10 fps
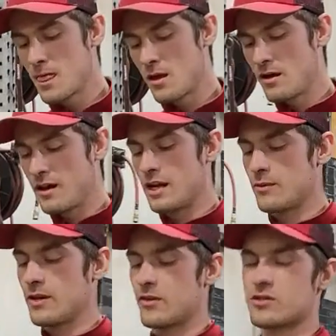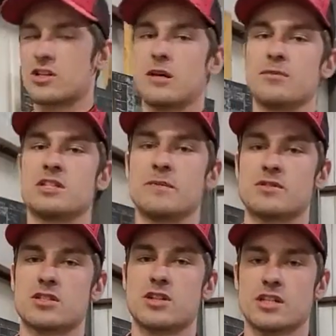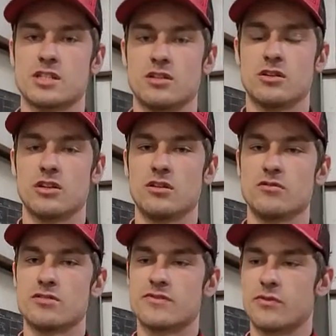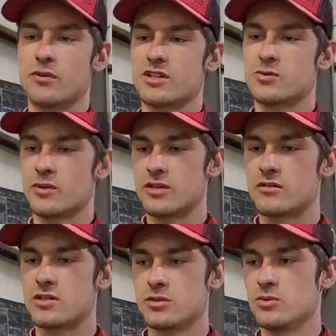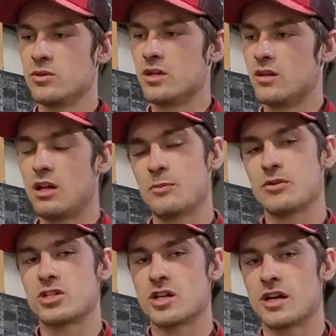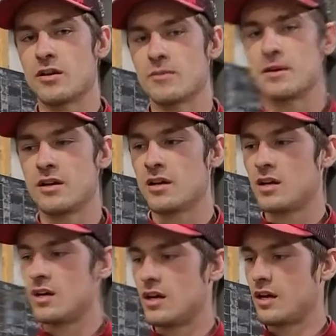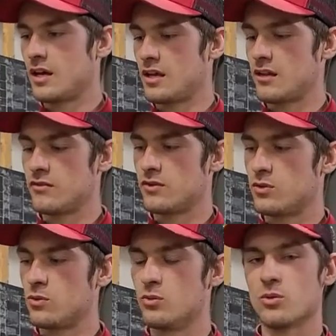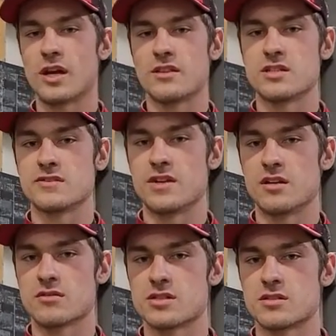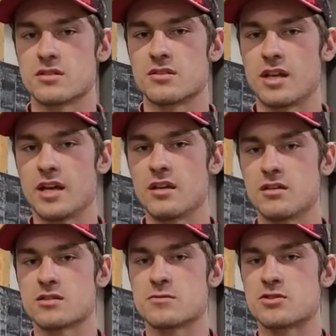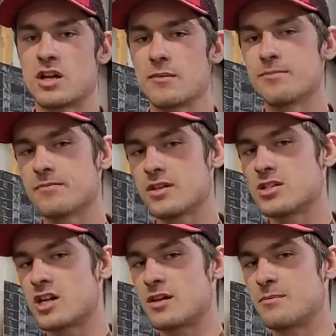anyway, those are a couple tips and tricks that you can use for this winter to help your truck out. And if you like these videos, like, subscribe, and share.